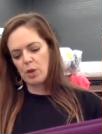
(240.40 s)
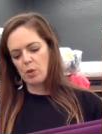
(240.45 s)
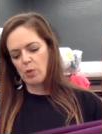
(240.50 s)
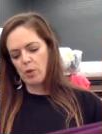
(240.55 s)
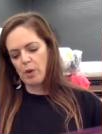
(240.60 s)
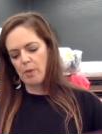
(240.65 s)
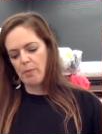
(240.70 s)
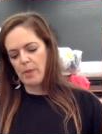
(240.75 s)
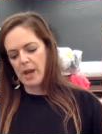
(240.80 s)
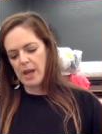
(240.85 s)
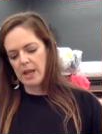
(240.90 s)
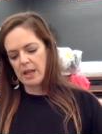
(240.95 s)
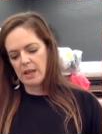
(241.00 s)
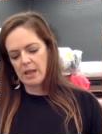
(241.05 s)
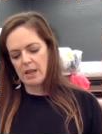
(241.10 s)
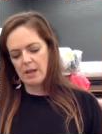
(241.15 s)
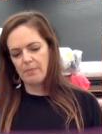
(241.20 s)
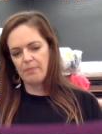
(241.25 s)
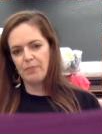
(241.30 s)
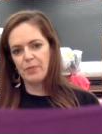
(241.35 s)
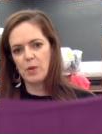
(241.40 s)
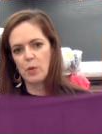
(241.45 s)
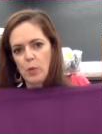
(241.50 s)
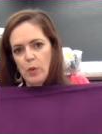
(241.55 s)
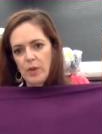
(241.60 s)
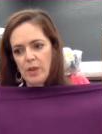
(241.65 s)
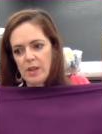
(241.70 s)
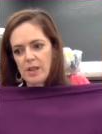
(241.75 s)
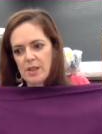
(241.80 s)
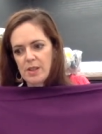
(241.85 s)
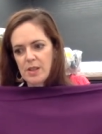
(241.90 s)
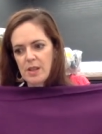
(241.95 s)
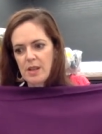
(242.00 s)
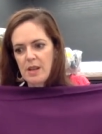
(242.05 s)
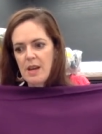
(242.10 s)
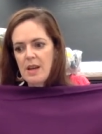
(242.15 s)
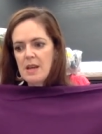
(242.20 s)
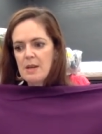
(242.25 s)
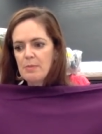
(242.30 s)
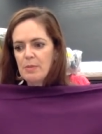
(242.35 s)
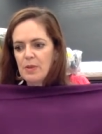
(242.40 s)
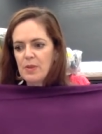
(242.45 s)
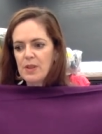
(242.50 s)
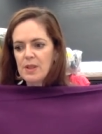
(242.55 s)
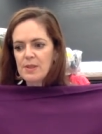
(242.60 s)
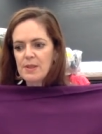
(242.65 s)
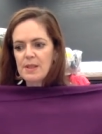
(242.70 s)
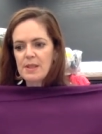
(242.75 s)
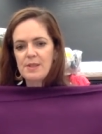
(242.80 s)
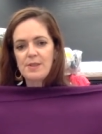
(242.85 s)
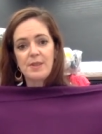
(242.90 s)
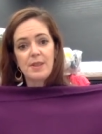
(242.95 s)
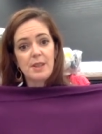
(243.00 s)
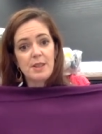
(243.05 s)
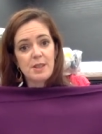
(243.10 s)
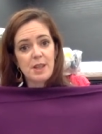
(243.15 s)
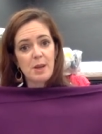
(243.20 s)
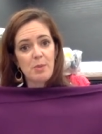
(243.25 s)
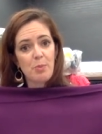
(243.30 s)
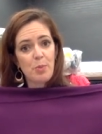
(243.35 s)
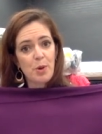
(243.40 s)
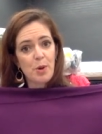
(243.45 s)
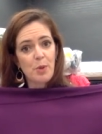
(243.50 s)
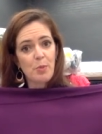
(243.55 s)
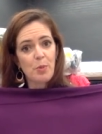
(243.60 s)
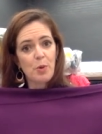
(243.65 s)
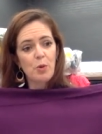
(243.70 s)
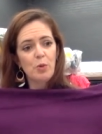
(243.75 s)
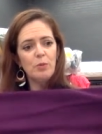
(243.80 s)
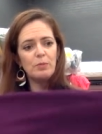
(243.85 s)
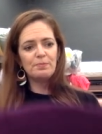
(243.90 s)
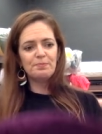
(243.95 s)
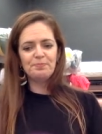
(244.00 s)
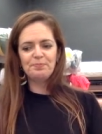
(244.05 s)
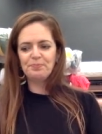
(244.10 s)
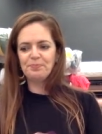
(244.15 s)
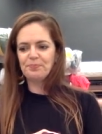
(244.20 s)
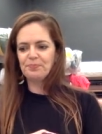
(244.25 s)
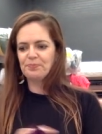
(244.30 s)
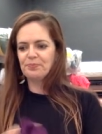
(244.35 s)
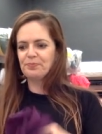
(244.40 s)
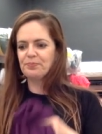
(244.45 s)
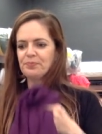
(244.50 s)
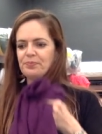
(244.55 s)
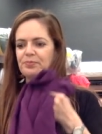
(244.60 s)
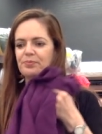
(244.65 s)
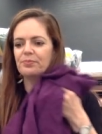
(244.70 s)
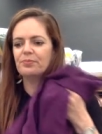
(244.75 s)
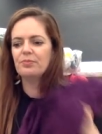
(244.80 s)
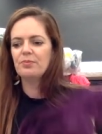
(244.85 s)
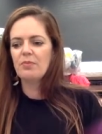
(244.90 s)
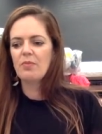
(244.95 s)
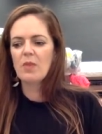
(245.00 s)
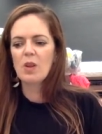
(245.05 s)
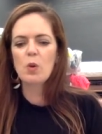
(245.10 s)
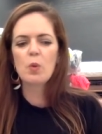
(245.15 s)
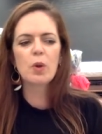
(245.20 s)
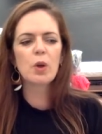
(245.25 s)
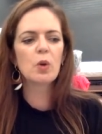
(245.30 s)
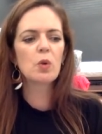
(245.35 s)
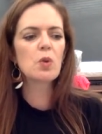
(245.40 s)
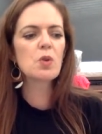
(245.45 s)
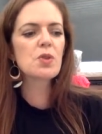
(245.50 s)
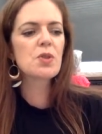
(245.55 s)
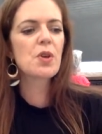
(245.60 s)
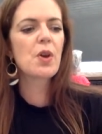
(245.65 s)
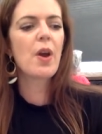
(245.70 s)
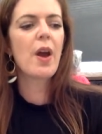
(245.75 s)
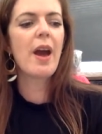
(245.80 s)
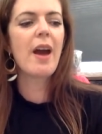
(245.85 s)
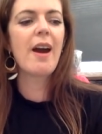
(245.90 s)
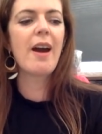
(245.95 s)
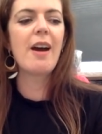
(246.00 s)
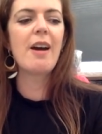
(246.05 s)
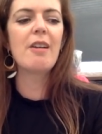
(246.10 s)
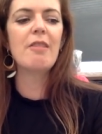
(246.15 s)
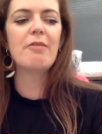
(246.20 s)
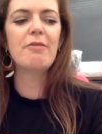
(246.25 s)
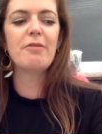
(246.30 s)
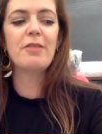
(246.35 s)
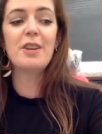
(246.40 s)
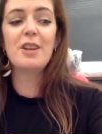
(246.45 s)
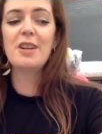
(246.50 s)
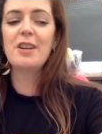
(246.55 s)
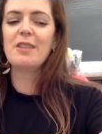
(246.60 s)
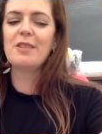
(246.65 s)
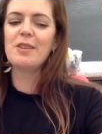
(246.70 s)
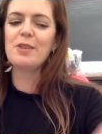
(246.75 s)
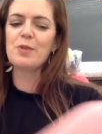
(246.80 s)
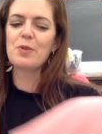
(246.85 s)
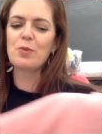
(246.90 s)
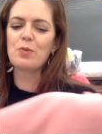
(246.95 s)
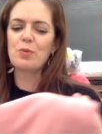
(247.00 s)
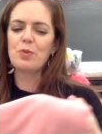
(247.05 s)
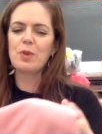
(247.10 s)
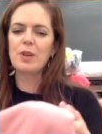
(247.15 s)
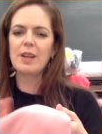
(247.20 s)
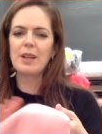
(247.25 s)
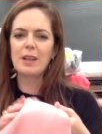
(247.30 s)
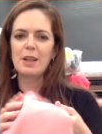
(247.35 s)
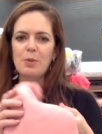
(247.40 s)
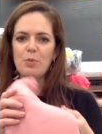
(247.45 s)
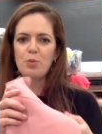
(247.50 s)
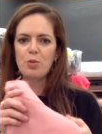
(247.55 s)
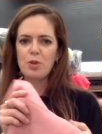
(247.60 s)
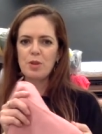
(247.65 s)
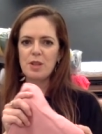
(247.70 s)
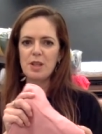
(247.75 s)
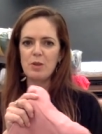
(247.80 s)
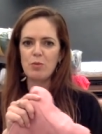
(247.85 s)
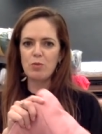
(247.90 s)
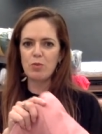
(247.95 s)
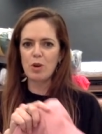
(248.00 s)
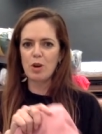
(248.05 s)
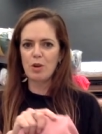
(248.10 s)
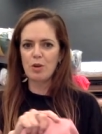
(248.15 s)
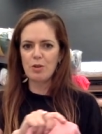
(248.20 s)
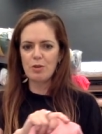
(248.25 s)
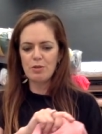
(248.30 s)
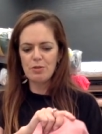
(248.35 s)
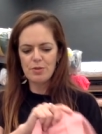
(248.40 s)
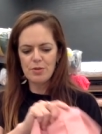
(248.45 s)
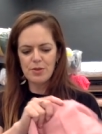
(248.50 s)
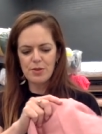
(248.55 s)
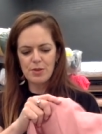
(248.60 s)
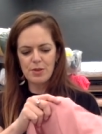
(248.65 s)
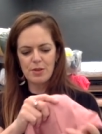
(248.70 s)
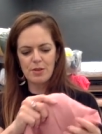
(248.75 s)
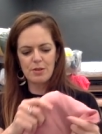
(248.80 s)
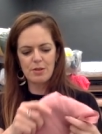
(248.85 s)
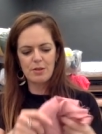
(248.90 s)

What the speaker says: you want to make with it. But this is the deep purple. We also have, it's a really pretty rose,